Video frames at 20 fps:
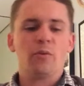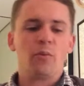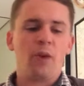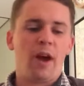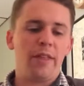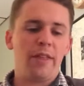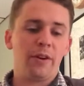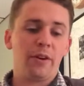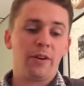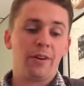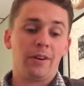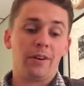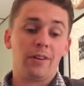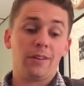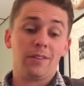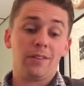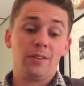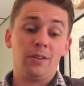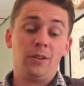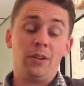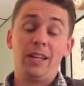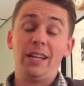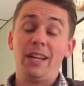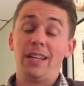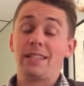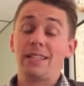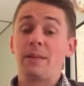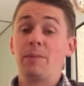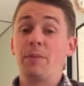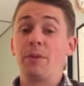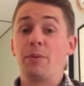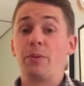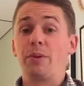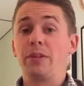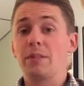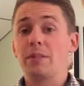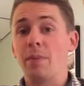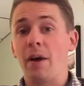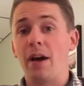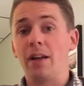rather looking at some of the
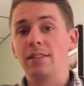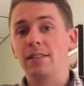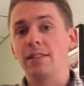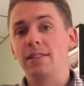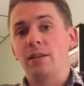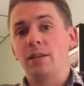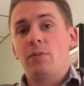responses